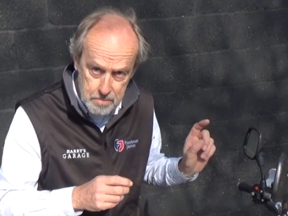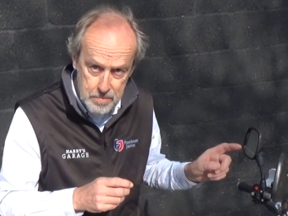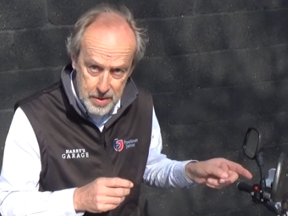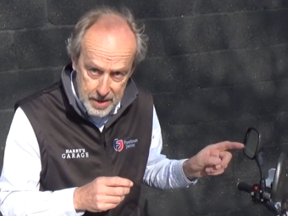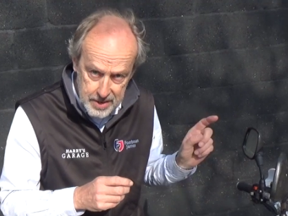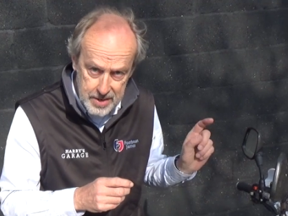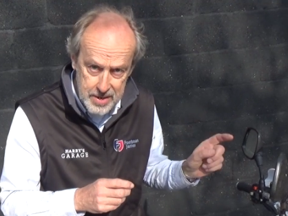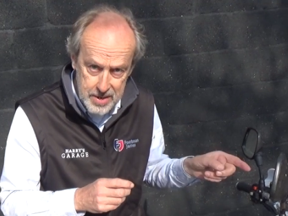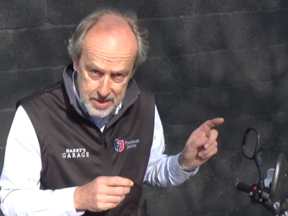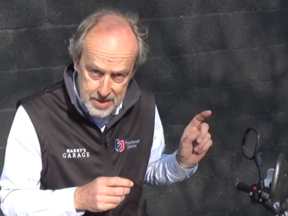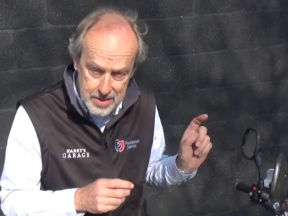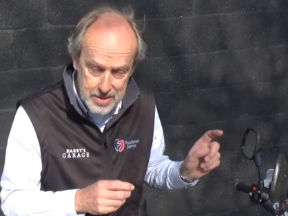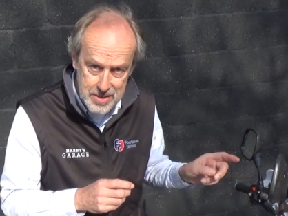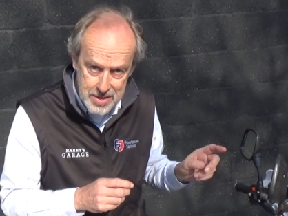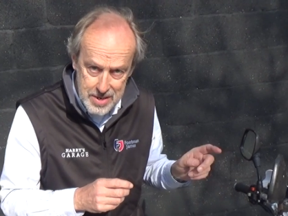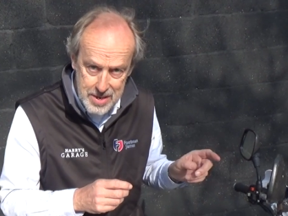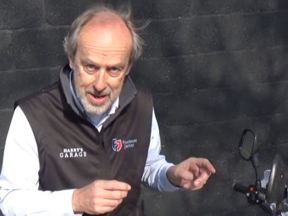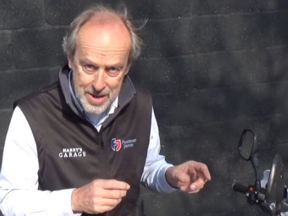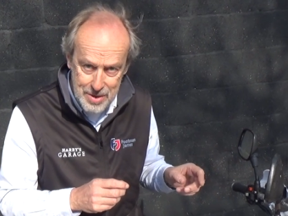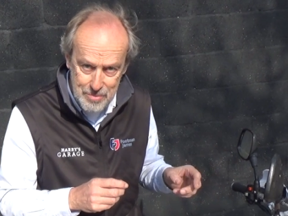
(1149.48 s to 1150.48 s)
bang in a
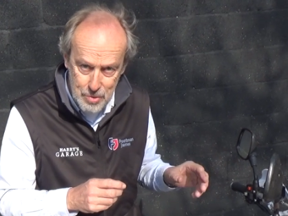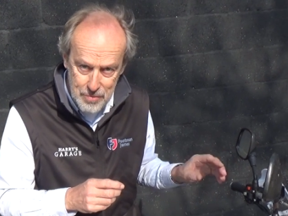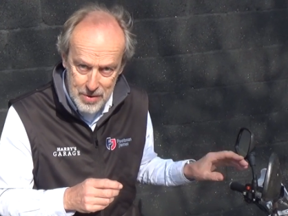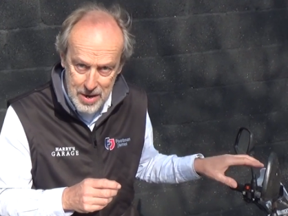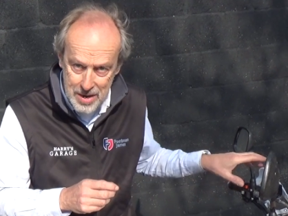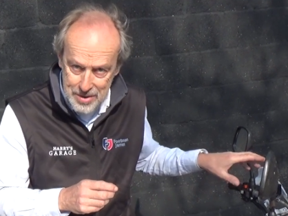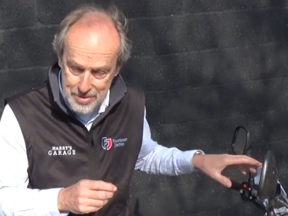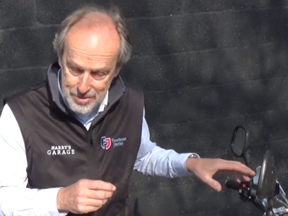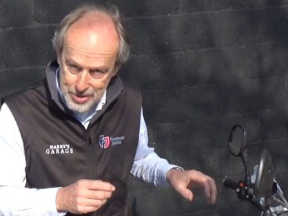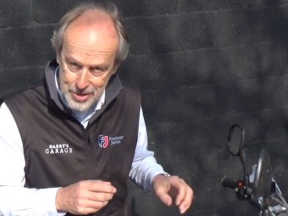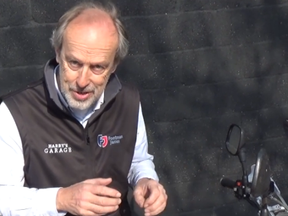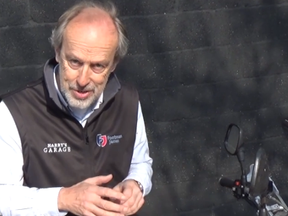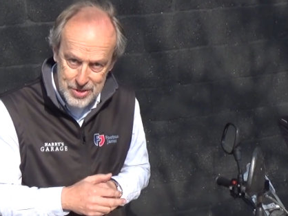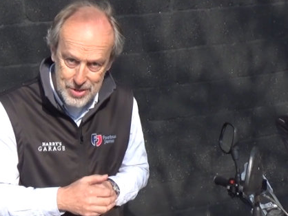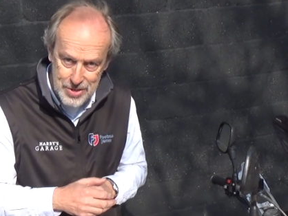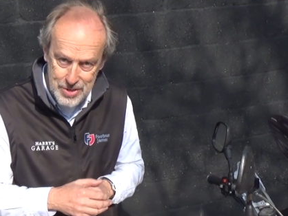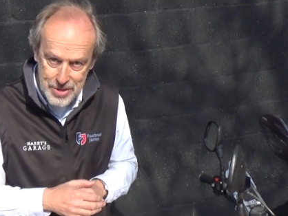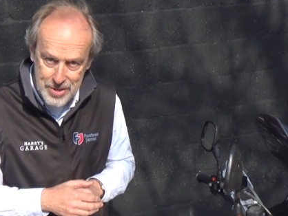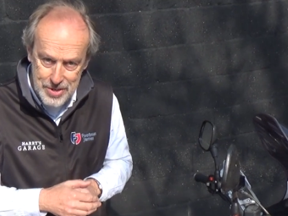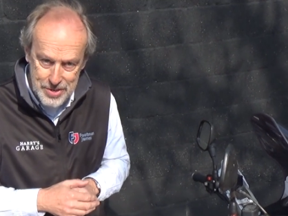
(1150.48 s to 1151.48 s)
gear without
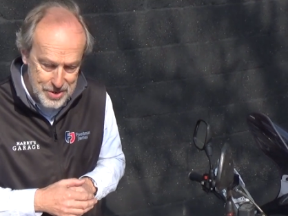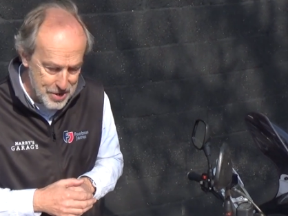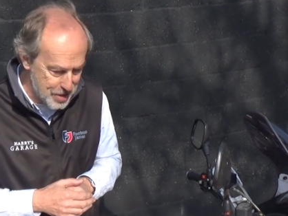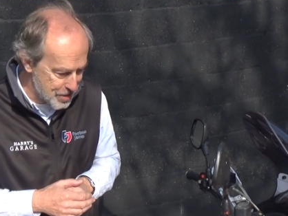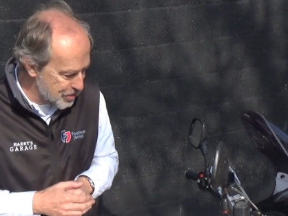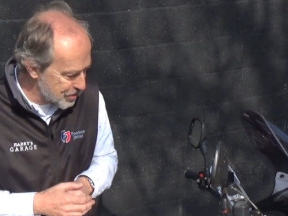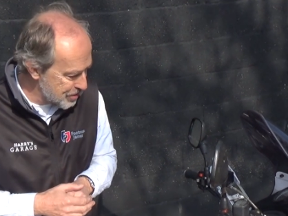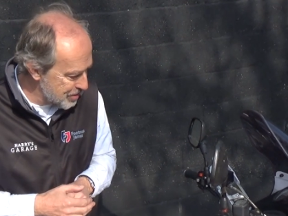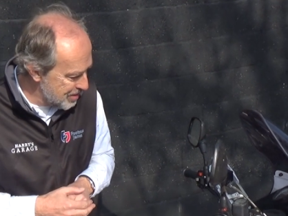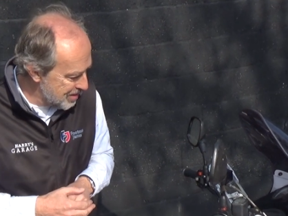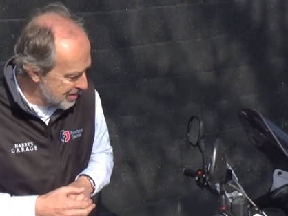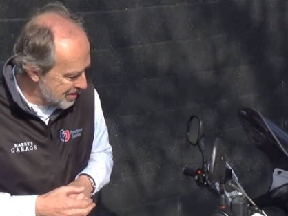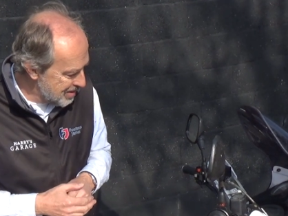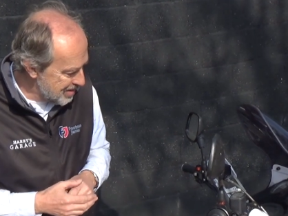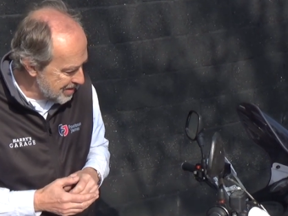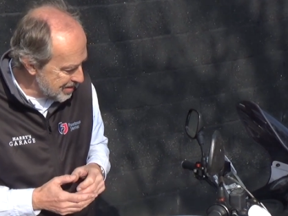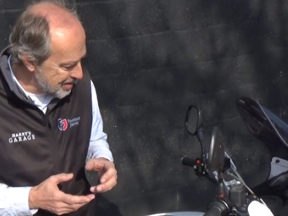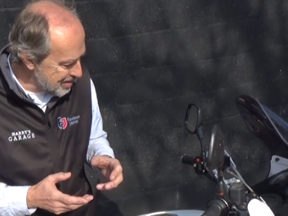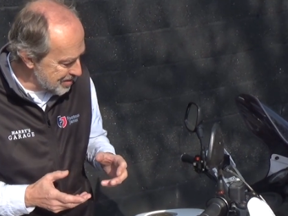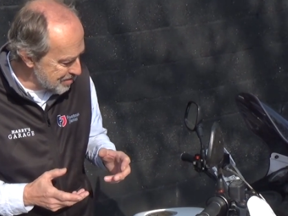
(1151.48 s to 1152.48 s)
touching the clutch.
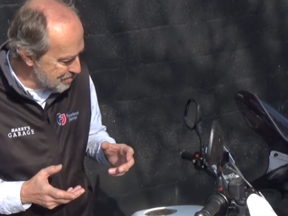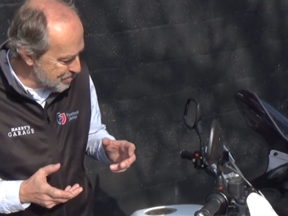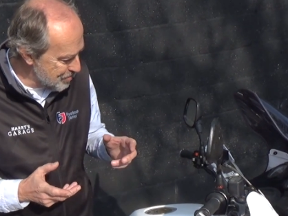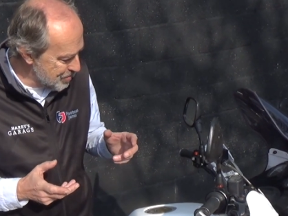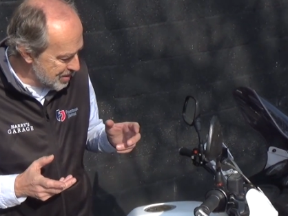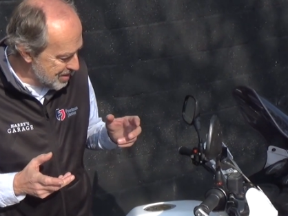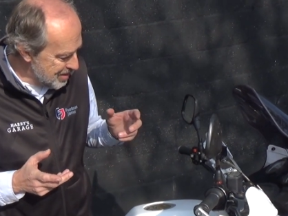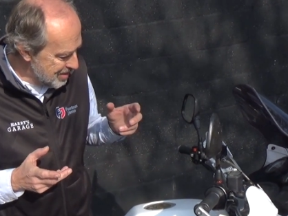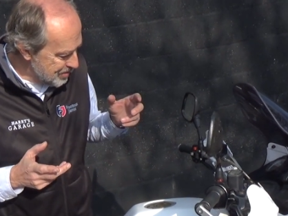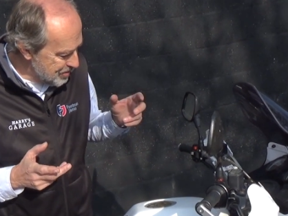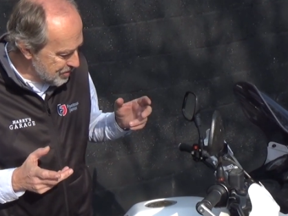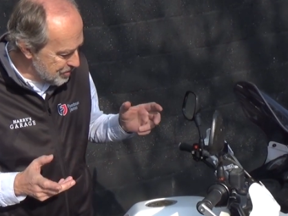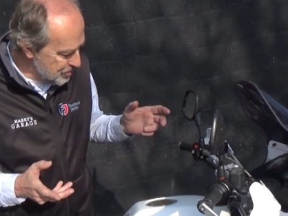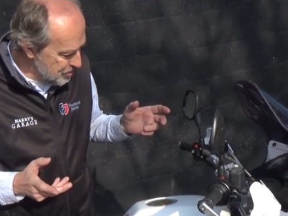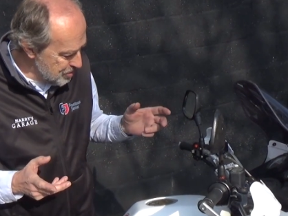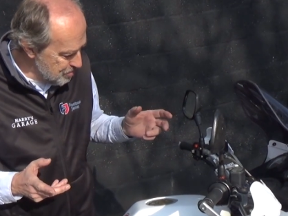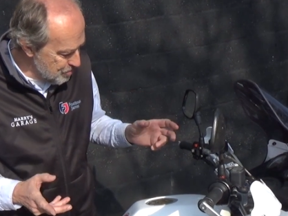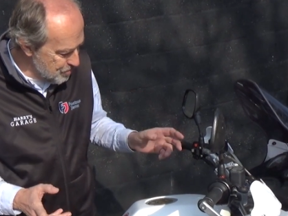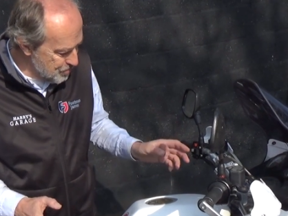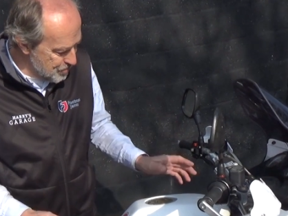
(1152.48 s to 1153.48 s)
So
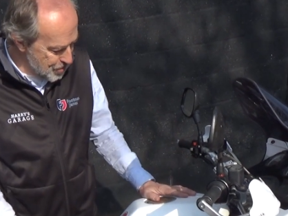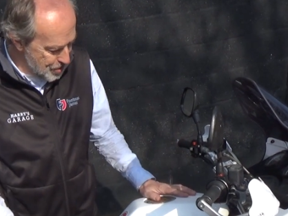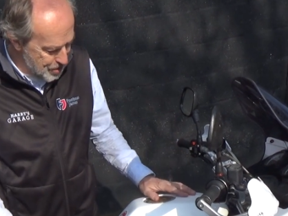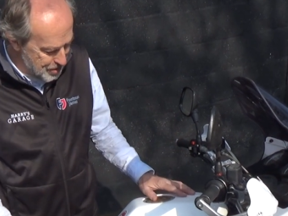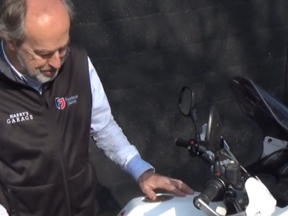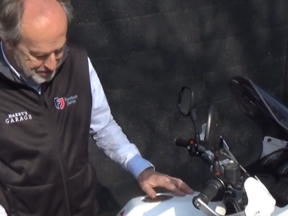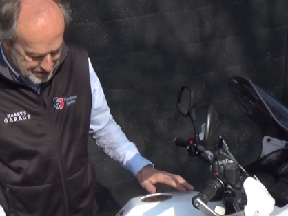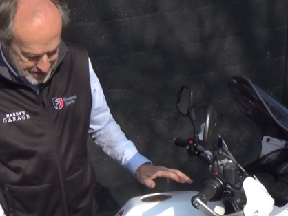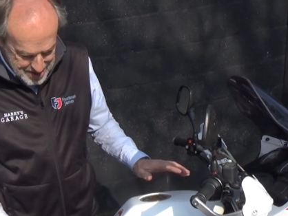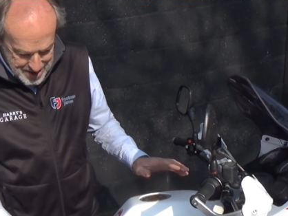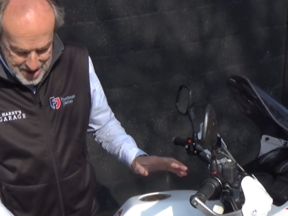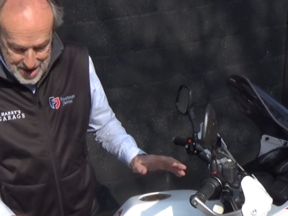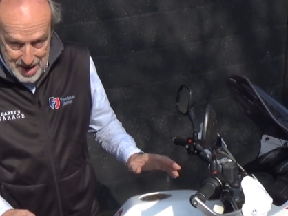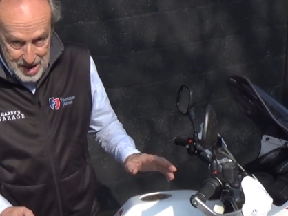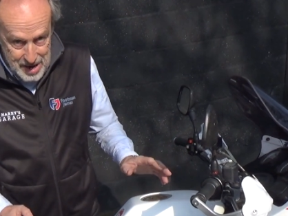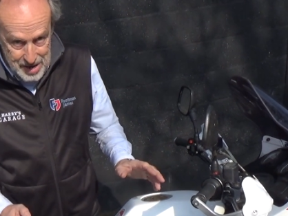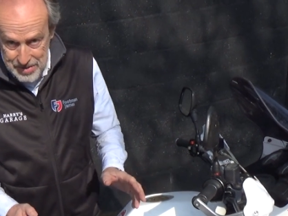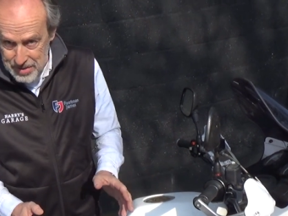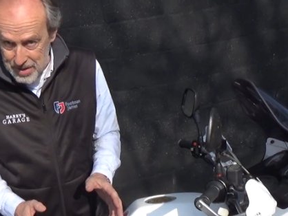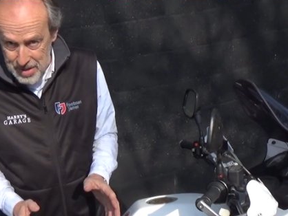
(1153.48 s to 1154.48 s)
super fast.
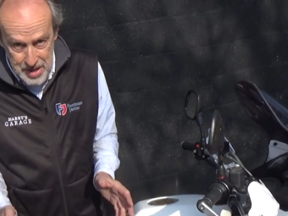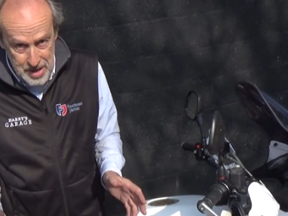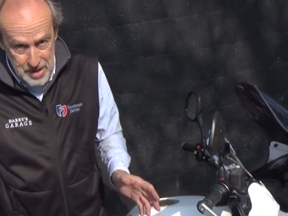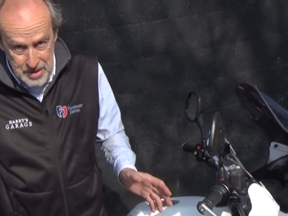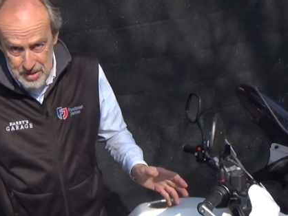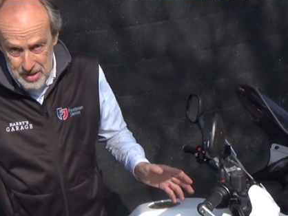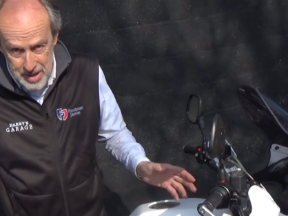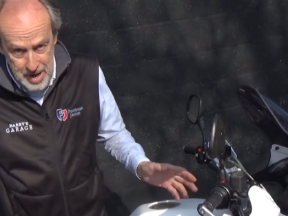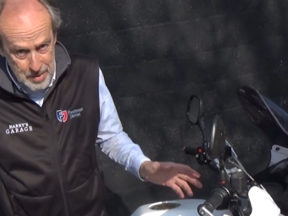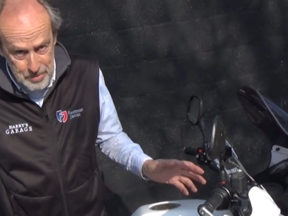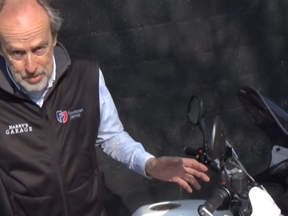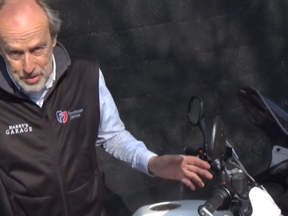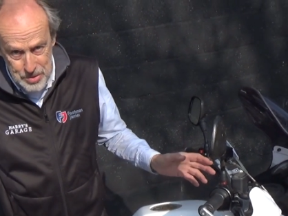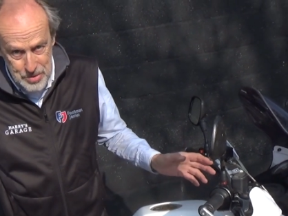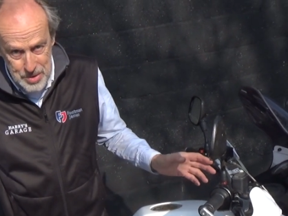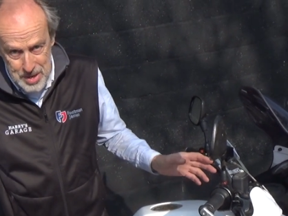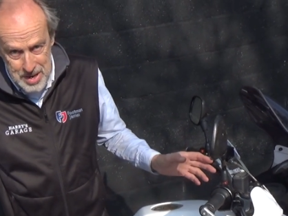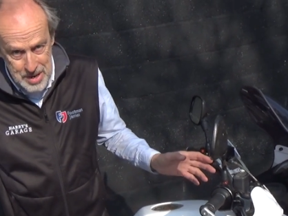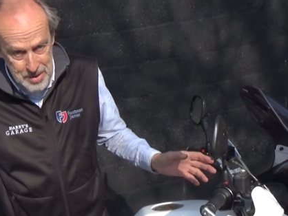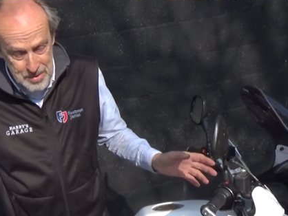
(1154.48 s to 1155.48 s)
I think there is an
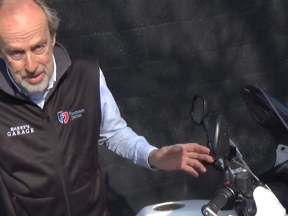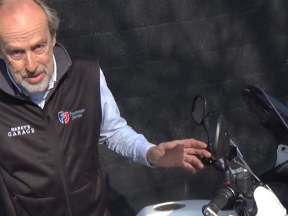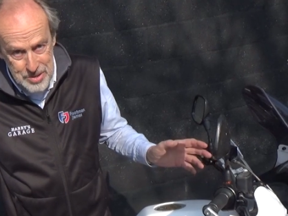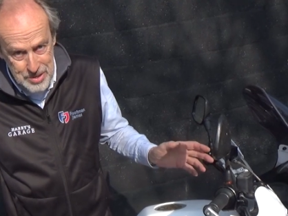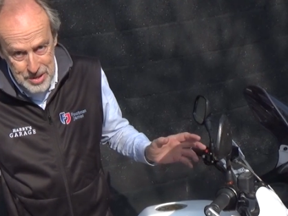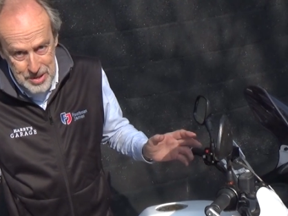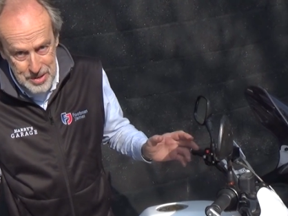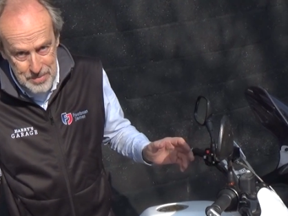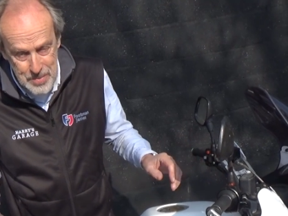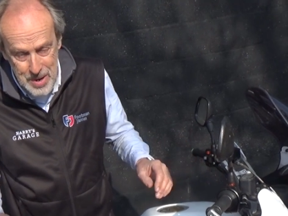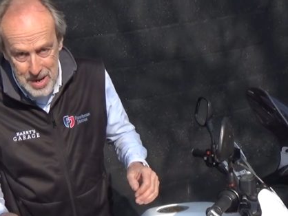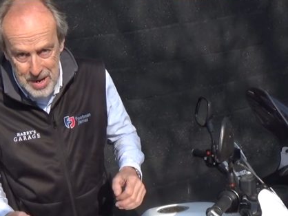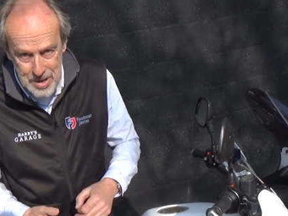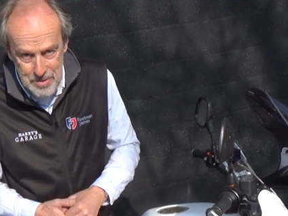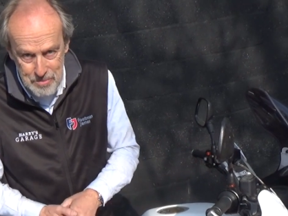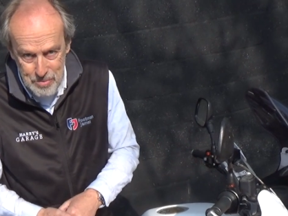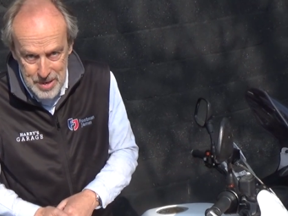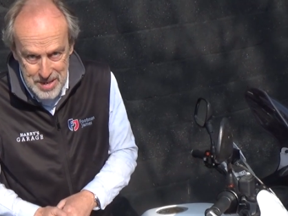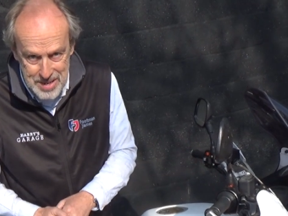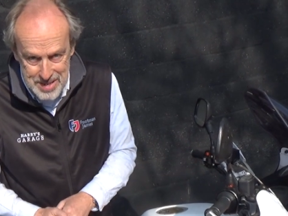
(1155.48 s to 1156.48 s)
absolute hero to
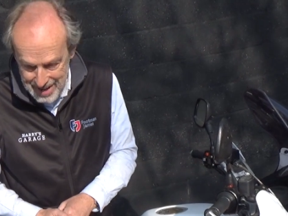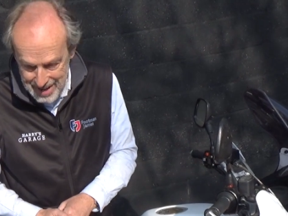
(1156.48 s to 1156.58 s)
win